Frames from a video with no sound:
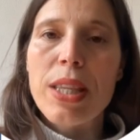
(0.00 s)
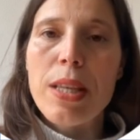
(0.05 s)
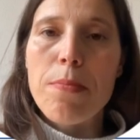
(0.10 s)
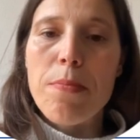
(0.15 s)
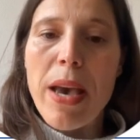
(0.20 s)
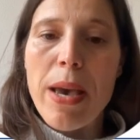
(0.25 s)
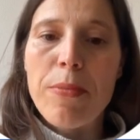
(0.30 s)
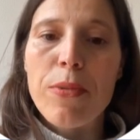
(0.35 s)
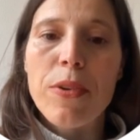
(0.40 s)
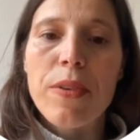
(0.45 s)
the
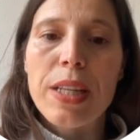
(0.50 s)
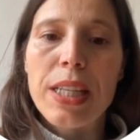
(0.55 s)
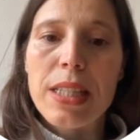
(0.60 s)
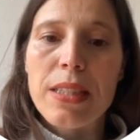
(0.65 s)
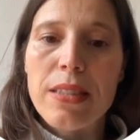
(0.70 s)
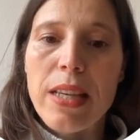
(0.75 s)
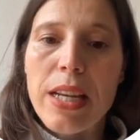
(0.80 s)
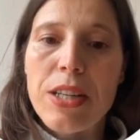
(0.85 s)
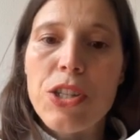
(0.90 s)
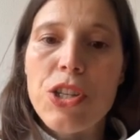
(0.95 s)
memory,
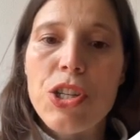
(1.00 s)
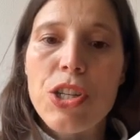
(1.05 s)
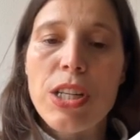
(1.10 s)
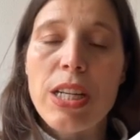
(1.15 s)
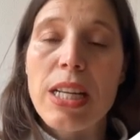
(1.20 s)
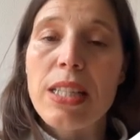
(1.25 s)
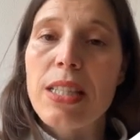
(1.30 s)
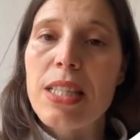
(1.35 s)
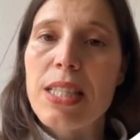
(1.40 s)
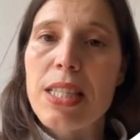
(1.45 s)
attention,
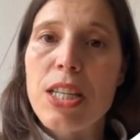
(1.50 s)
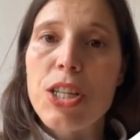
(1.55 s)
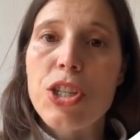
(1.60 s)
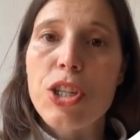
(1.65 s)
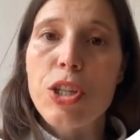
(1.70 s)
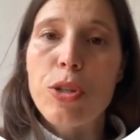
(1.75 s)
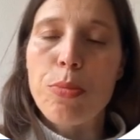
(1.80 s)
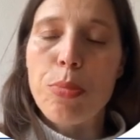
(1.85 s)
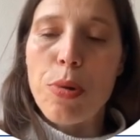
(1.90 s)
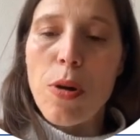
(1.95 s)
and
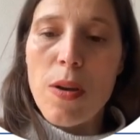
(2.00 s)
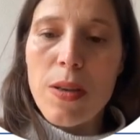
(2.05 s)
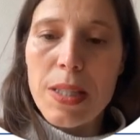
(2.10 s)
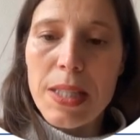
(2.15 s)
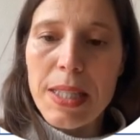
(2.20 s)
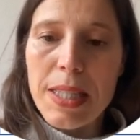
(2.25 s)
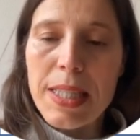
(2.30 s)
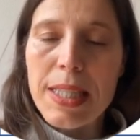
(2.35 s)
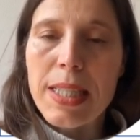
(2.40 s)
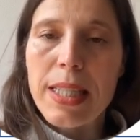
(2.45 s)
decision
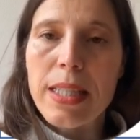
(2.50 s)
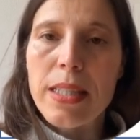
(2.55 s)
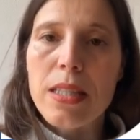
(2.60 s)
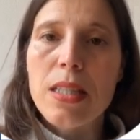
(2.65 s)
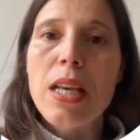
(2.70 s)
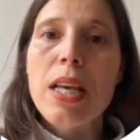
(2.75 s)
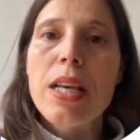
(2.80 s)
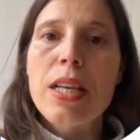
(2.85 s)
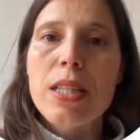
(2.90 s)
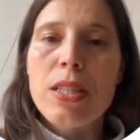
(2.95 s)
processes,
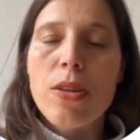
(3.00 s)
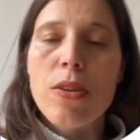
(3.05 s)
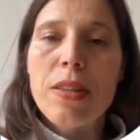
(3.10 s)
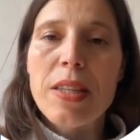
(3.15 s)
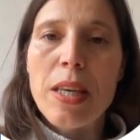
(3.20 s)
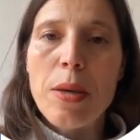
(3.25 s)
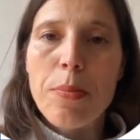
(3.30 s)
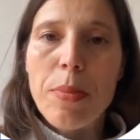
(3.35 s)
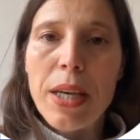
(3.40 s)
so the